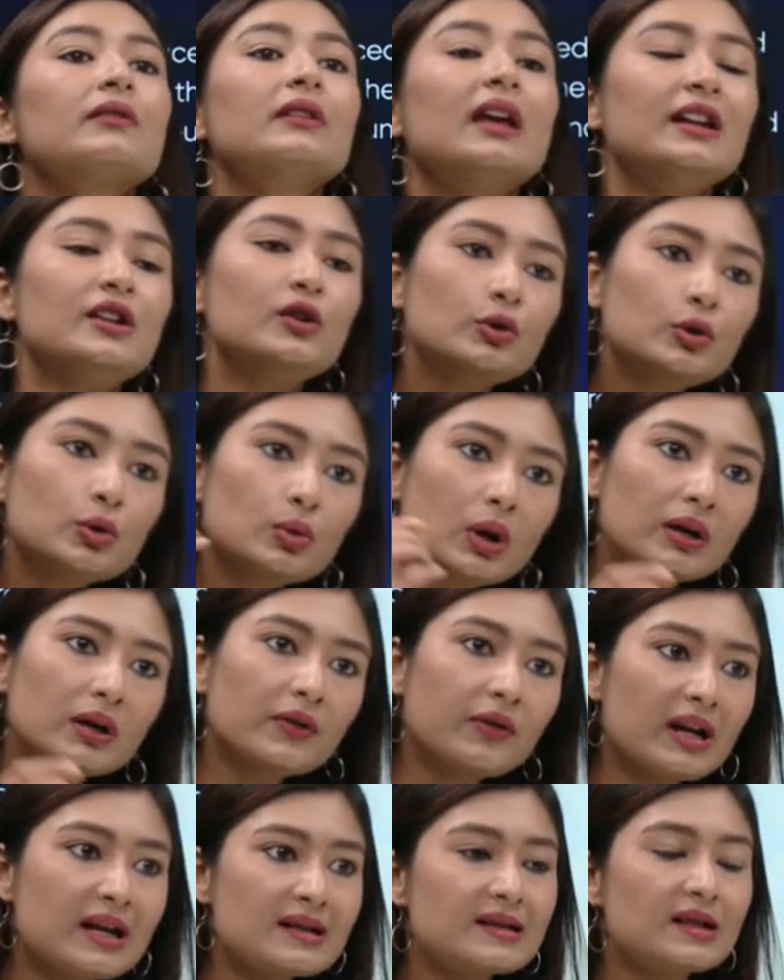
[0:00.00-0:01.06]
Then you do a
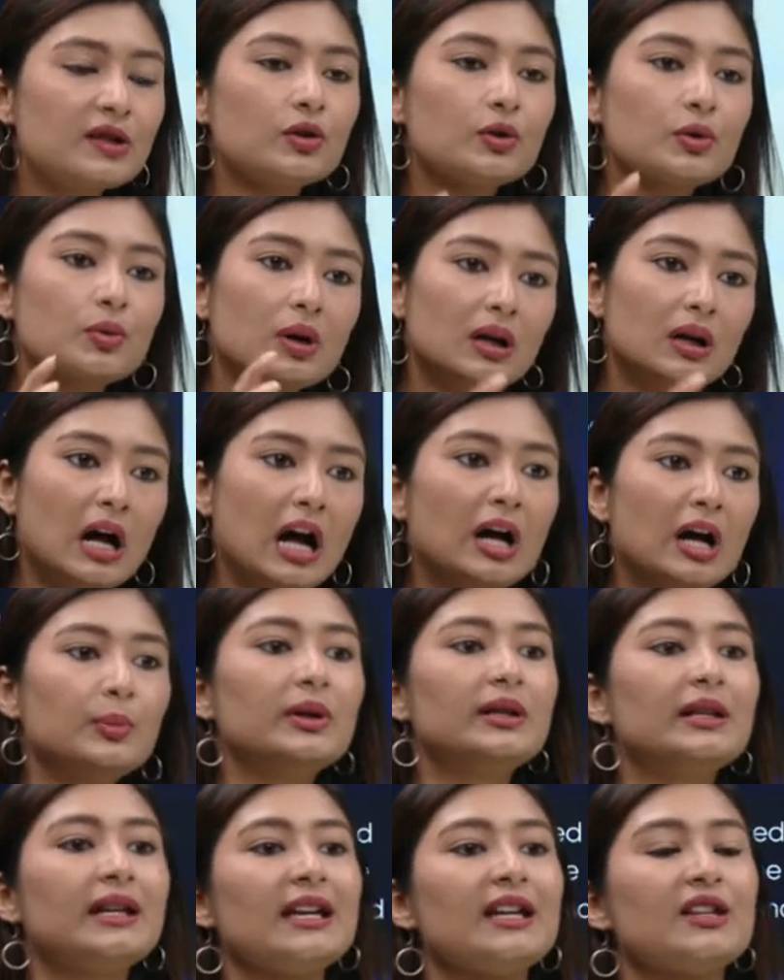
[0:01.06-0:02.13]
tracing, you do a
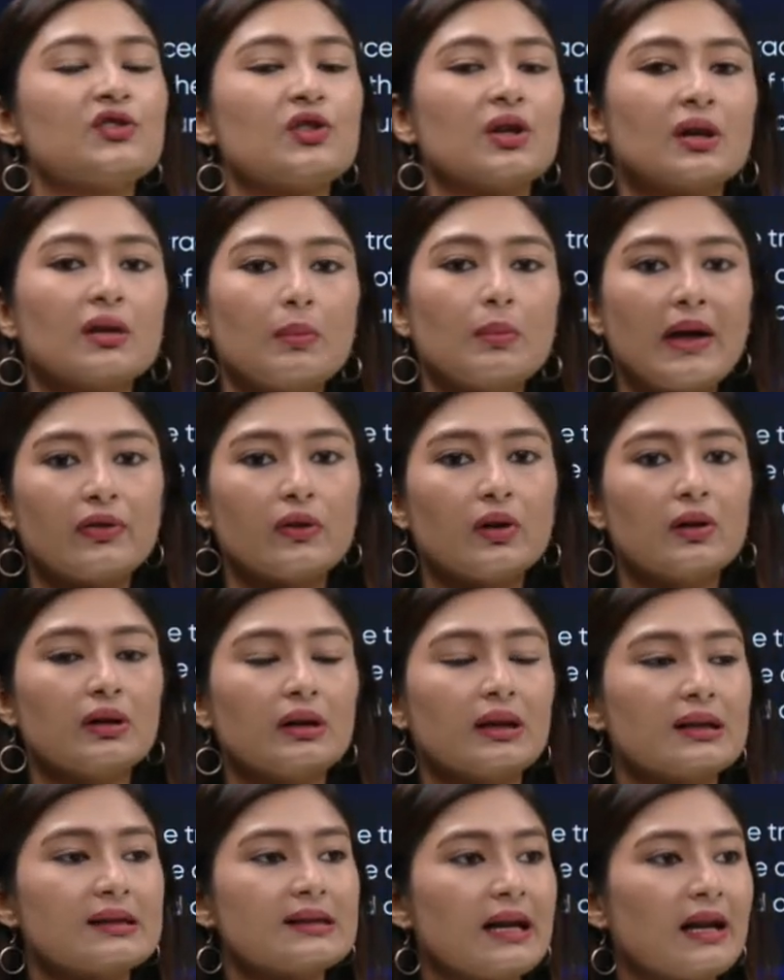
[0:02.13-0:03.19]
carbon aging
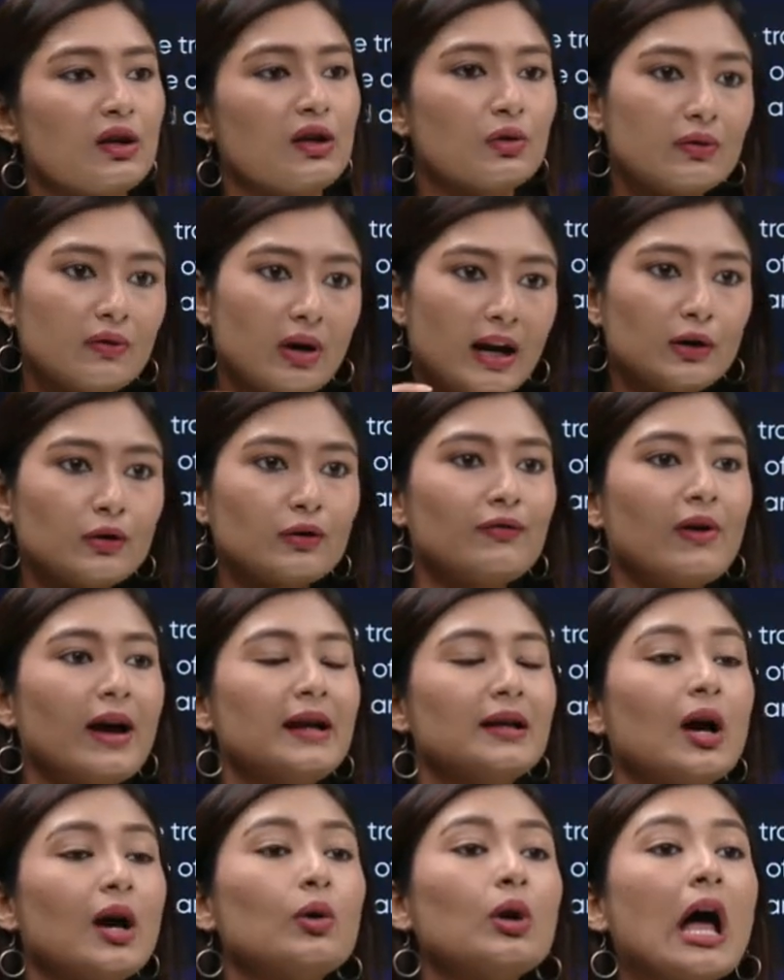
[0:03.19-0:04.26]
method, say you try to
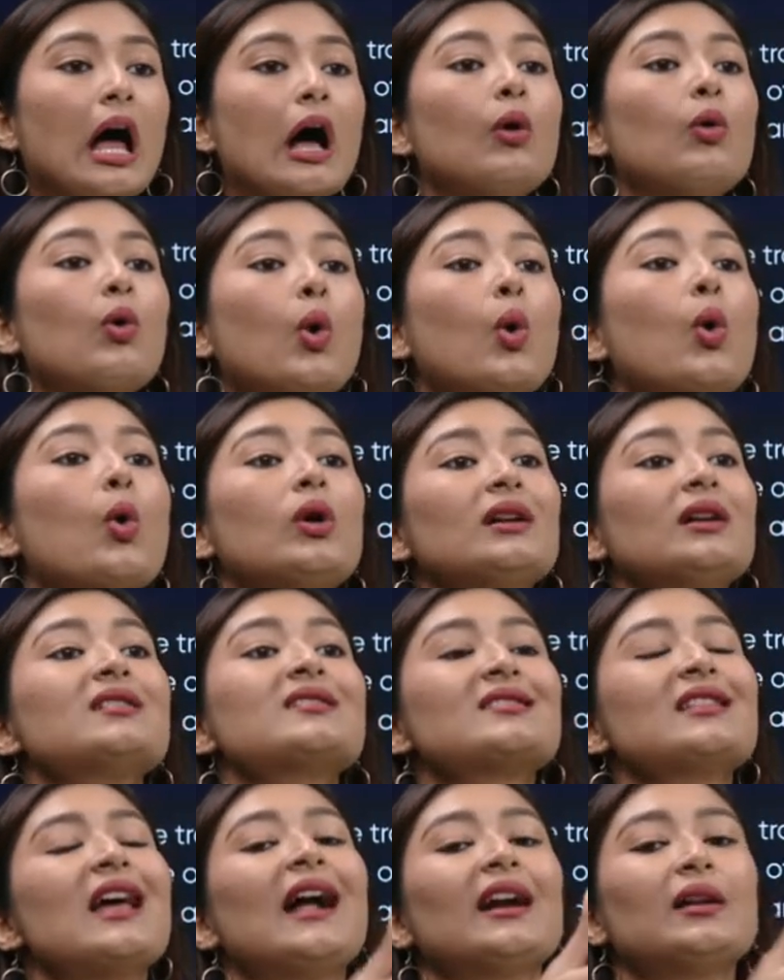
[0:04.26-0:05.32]
find out how old
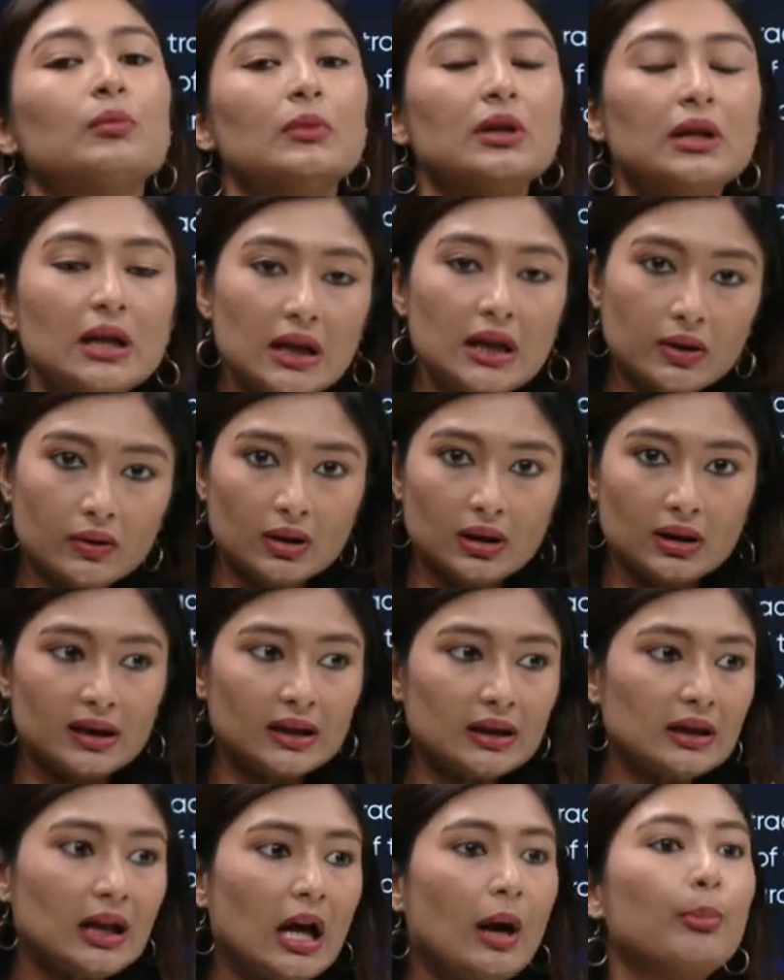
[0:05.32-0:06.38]
is that material,
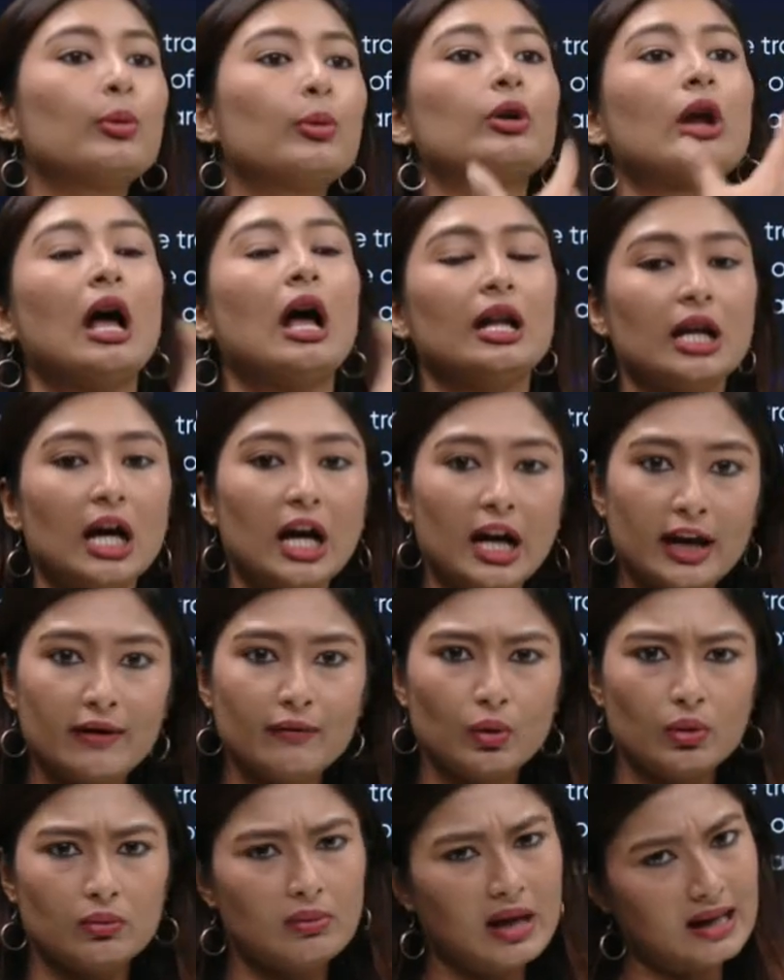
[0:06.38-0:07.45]
kitna purana hai
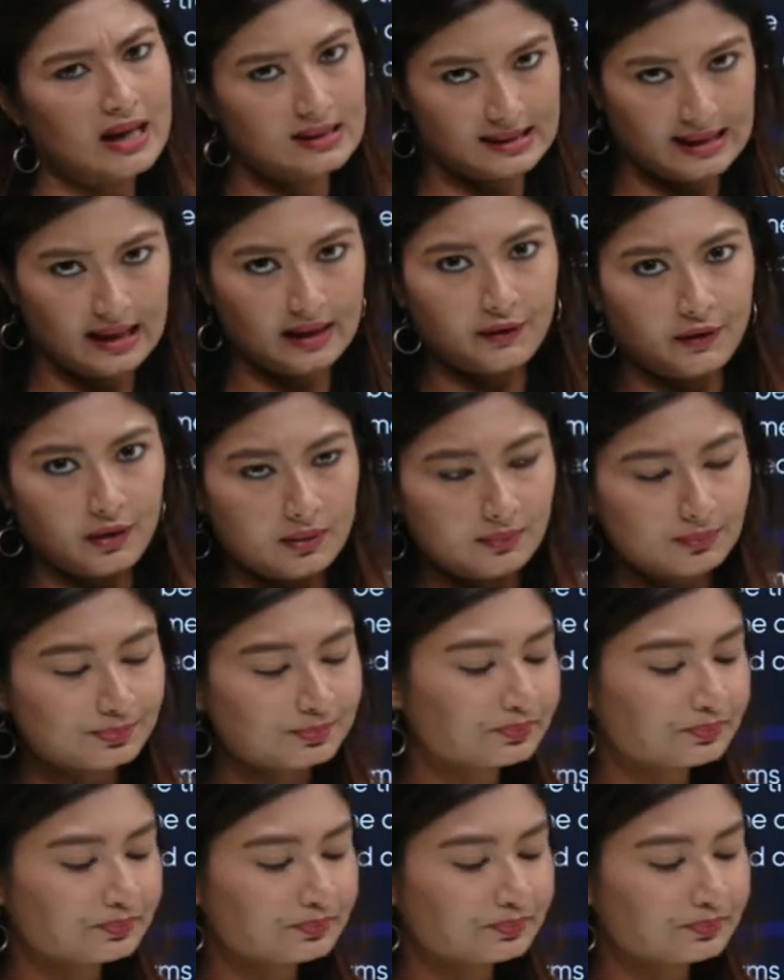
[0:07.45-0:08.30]
wo, et cetera.